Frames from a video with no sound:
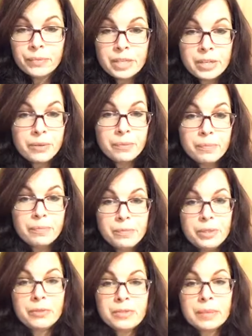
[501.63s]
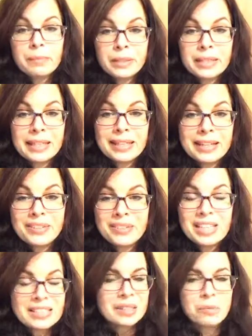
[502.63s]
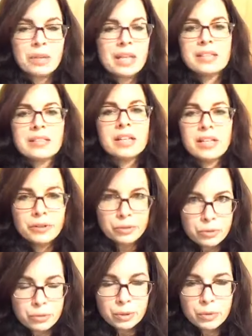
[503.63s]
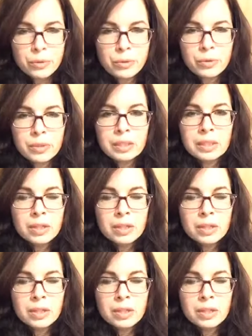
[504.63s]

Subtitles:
You simply can't. You can't say, well, that's not your truth,